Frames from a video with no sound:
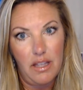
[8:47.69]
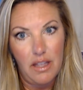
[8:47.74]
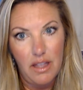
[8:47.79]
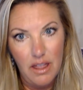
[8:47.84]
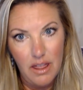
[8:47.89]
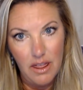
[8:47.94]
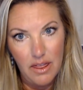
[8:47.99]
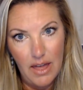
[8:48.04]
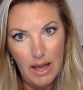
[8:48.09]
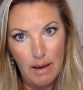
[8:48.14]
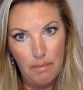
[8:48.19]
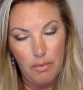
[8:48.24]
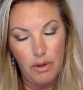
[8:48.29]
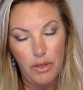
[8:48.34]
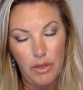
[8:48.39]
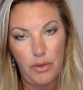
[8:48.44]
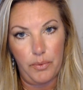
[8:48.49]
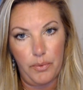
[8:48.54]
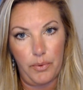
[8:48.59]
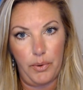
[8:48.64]
them
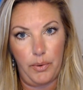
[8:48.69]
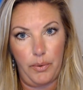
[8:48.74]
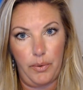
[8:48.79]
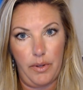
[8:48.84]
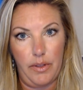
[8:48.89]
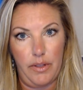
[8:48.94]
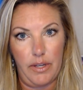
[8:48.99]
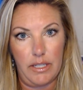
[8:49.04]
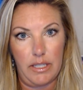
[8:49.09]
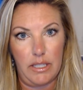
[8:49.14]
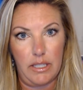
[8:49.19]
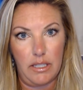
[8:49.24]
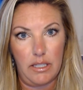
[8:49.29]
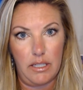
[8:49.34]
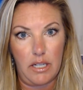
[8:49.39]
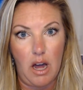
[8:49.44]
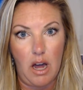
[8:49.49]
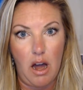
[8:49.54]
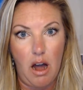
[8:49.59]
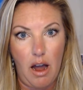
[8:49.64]
through this
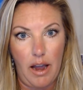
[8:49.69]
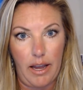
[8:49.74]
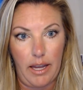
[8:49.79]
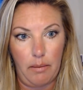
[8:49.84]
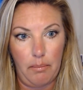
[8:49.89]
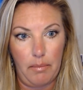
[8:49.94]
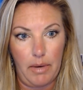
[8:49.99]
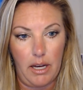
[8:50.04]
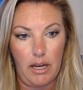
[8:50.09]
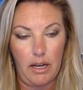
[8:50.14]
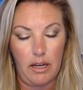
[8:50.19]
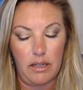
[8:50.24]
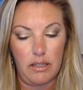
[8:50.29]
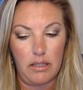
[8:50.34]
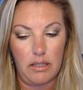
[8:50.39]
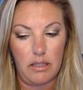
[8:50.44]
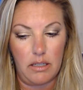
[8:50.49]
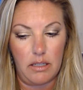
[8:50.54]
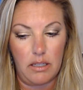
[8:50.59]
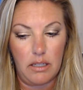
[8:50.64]
time
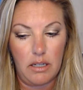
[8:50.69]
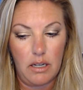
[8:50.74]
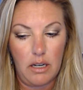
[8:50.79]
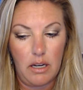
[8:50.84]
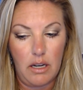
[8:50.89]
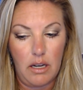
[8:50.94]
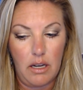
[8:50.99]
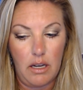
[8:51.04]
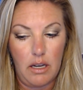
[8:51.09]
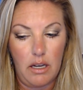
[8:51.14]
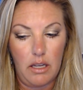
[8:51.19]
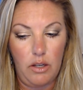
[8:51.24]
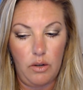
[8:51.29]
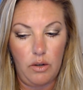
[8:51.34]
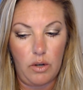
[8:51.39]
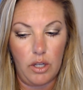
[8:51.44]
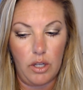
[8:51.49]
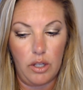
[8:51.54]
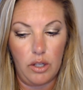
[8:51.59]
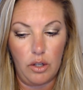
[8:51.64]
and you
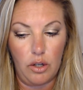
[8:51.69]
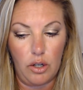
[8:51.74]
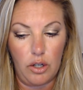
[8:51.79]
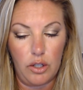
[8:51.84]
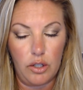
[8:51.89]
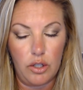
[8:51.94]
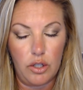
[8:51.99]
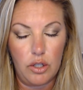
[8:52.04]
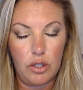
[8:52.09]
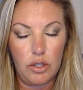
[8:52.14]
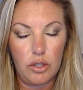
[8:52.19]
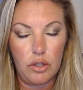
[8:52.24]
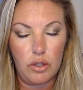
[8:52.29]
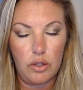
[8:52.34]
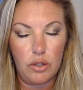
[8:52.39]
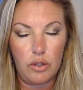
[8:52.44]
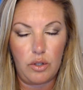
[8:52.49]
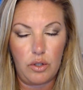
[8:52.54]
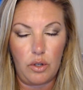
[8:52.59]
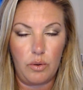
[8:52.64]
can learn
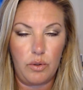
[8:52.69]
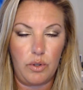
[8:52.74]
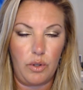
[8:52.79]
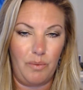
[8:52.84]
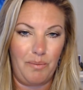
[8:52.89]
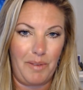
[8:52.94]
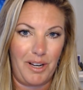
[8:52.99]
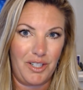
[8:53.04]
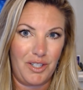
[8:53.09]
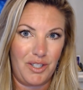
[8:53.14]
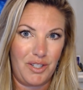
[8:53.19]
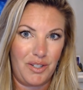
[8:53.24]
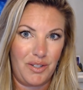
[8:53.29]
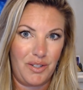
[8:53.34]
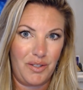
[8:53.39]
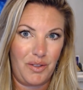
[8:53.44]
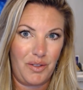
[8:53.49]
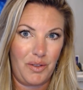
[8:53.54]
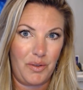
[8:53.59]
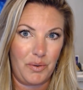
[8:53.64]
so so much
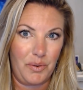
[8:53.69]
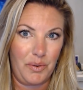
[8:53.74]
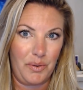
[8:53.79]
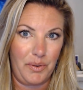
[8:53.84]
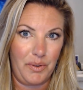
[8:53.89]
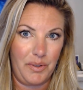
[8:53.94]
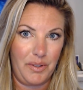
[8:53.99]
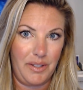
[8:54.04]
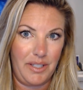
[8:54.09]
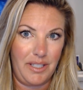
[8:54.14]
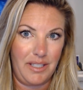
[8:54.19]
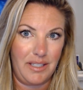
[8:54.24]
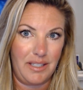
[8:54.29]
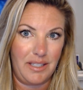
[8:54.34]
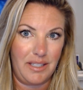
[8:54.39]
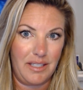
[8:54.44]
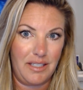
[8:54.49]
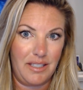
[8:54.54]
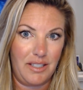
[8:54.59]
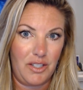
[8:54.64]
through these
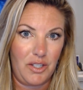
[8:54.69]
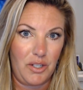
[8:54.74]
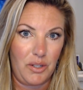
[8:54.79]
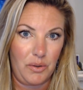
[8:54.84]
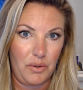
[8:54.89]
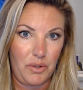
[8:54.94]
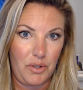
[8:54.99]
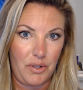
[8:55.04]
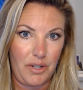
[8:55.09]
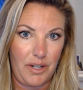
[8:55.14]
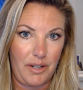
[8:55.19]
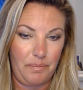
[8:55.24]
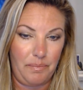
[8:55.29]
children